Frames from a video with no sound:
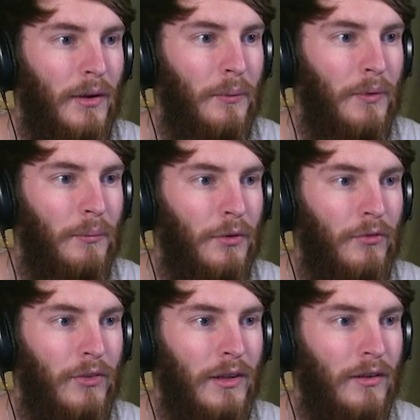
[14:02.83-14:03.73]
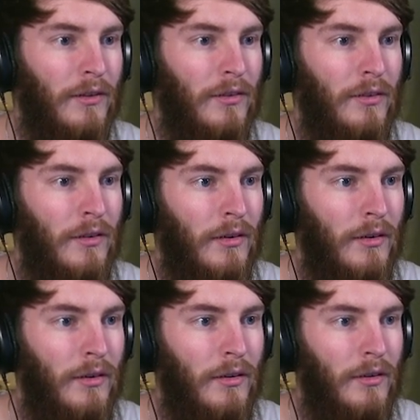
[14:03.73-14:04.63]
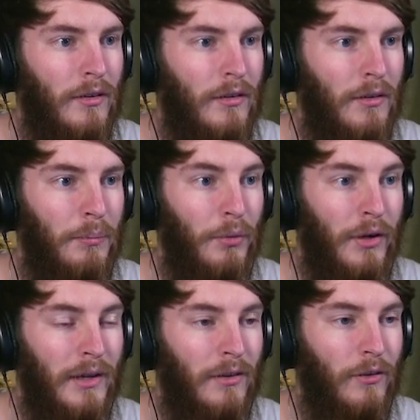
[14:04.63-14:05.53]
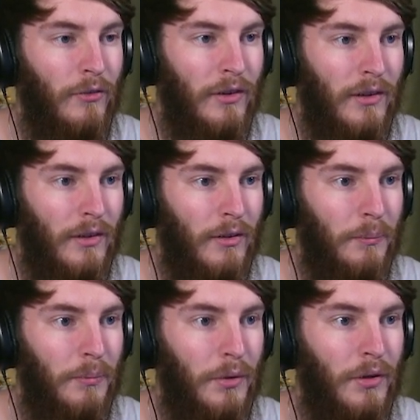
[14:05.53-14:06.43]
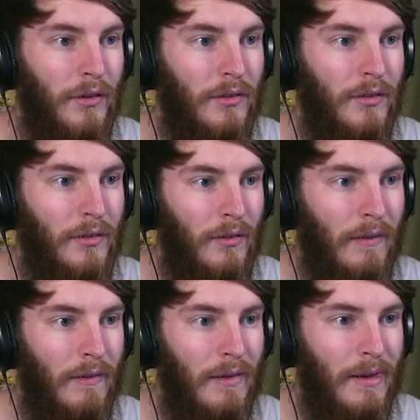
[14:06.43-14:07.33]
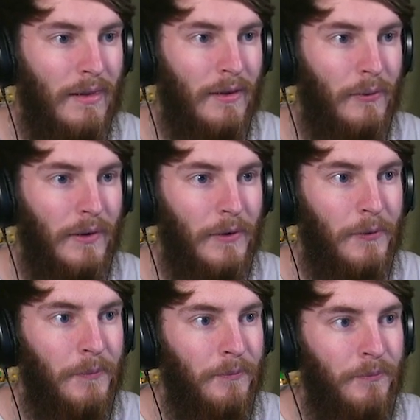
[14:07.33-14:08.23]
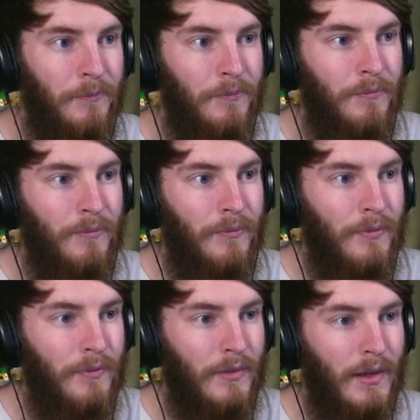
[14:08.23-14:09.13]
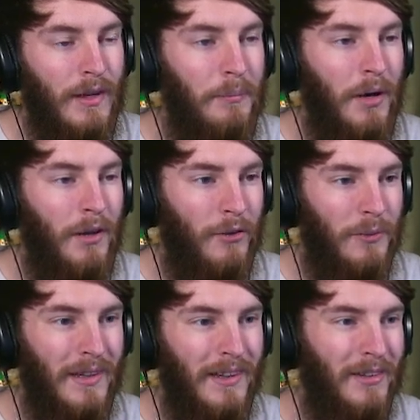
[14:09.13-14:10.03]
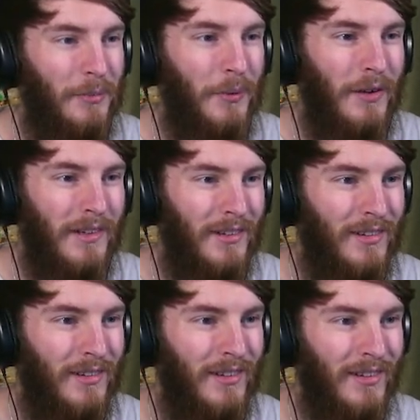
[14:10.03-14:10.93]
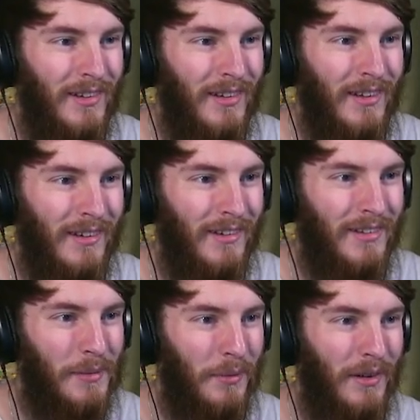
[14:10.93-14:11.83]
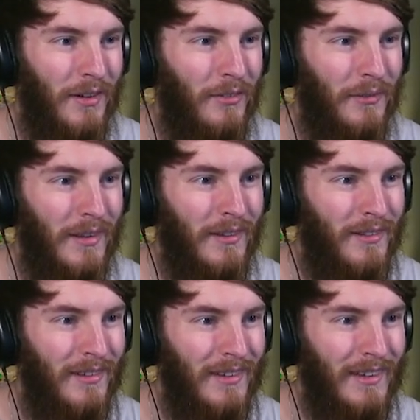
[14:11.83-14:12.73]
I will move this, the bookend, over to the other books. There we go. And it bothers me that this book is just a little separated from the others.